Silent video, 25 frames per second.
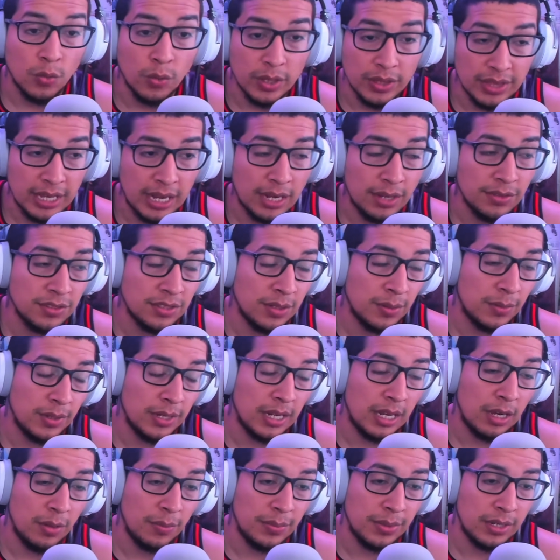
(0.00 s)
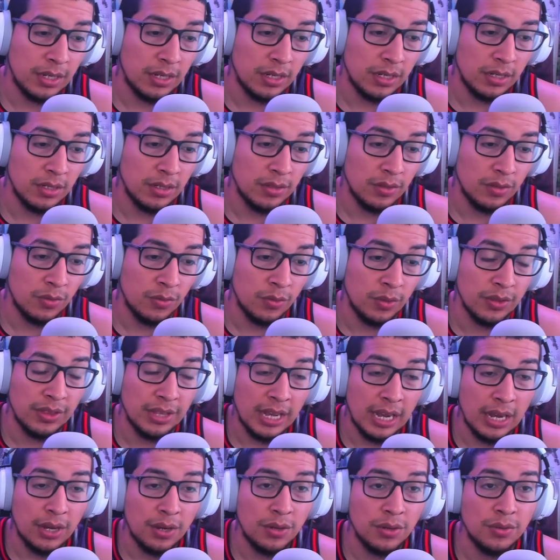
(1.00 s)
without someone helping her.
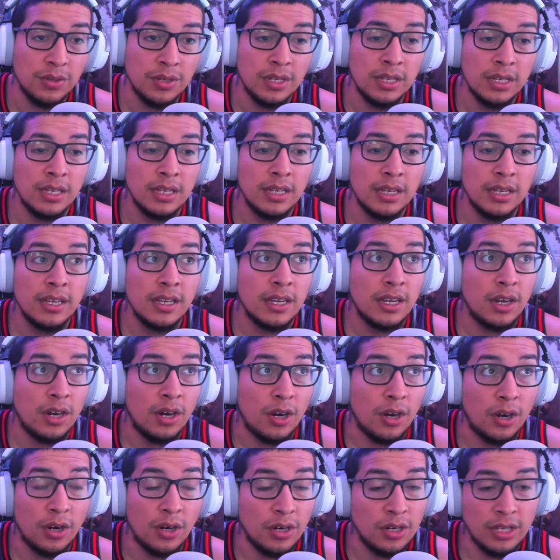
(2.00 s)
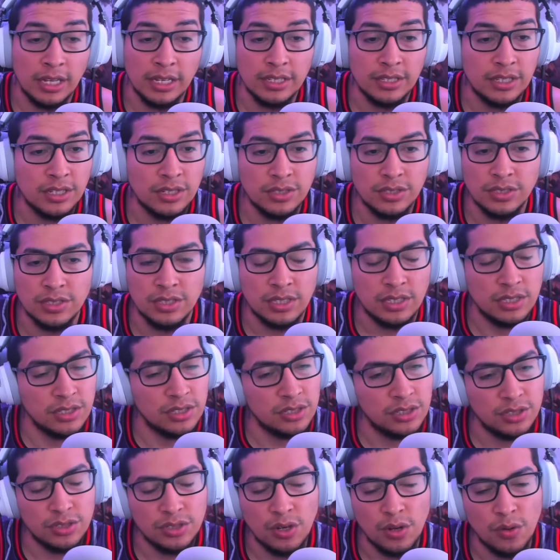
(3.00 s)
Without her, like, there's
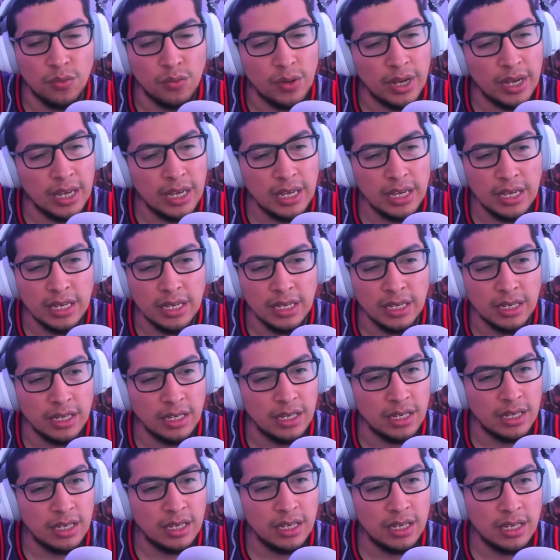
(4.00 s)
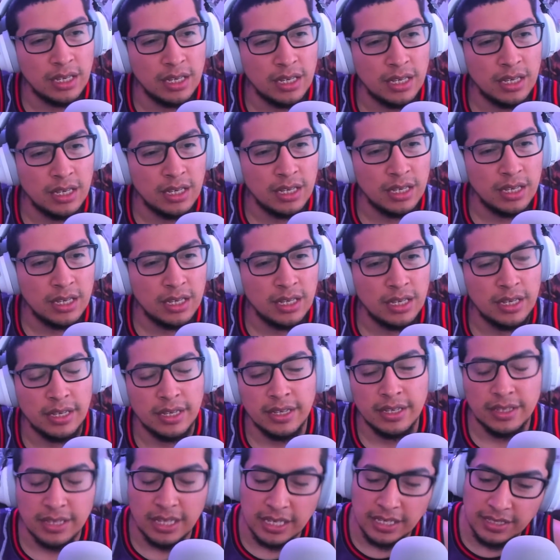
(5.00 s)
just no way.
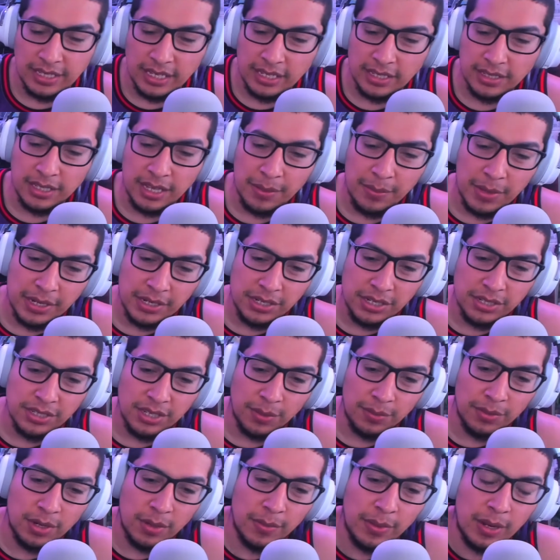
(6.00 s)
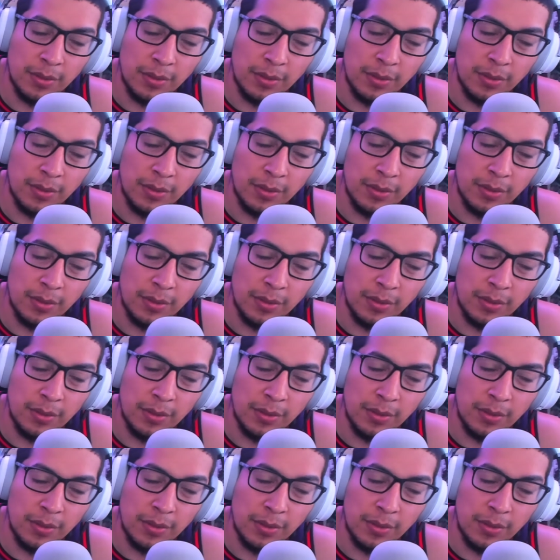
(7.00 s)
They mentioned something